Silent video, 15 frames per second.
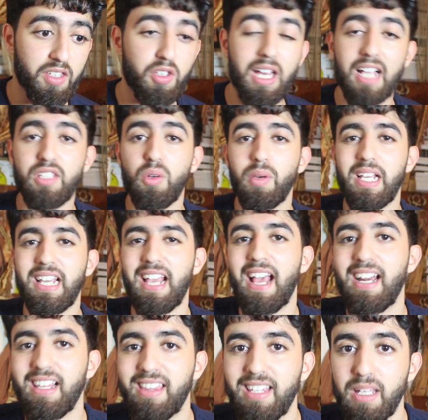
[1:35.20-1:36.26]
you guys don't eat
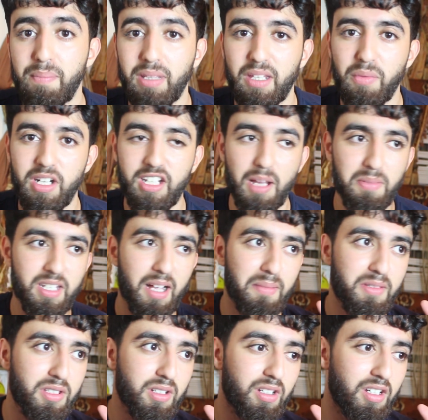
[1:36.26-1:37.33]
anything. But then when it comes
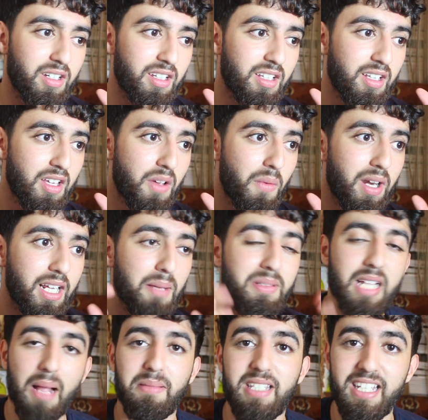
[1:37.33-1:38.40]
time to when it comes
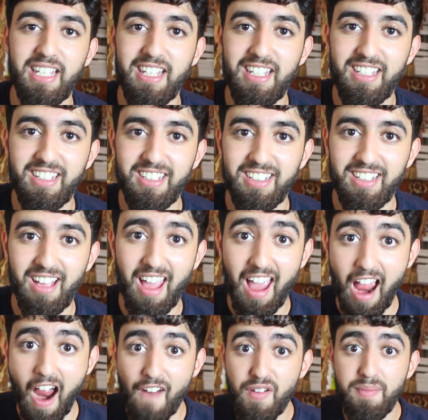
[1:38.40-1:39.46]
time to eat,
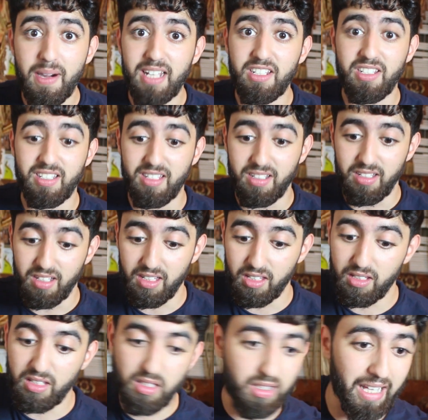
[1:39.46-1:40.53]
everybody just
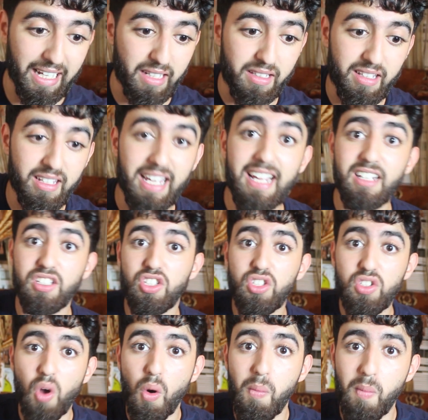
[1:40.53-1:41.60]
like eats
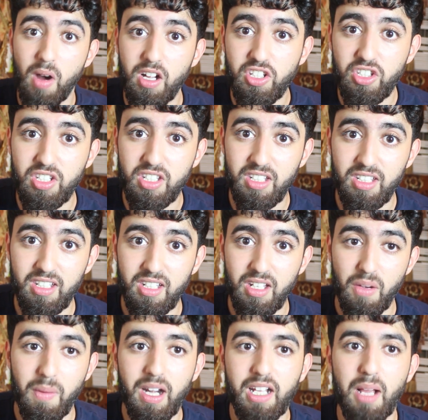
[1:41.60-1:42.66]
so much.
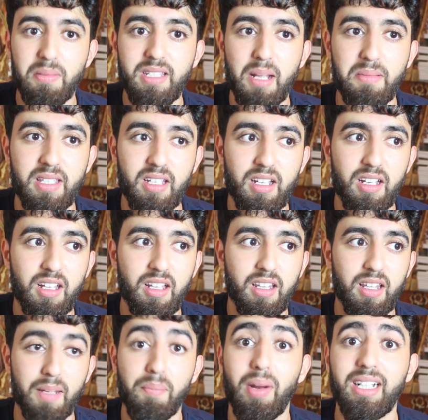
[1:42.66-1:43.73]
When it comes time to uh,
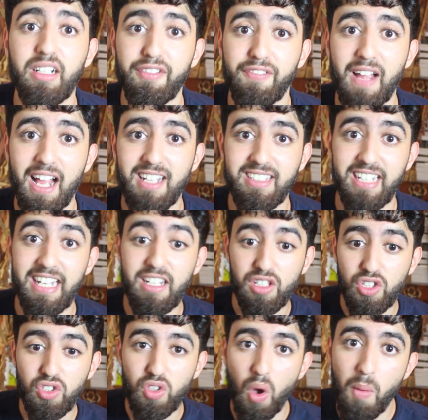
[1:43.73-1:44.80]
like break their fast, they eat
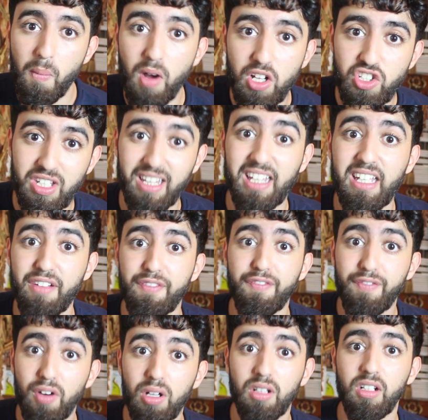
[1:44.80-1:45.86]
so much that they get
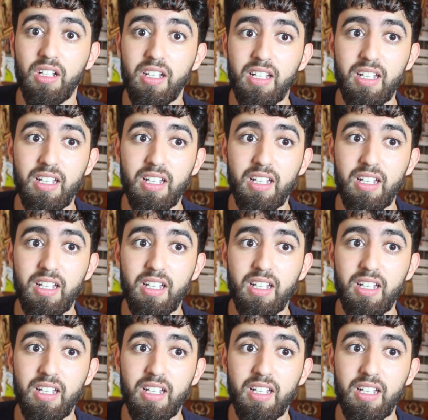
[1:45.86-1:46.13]
full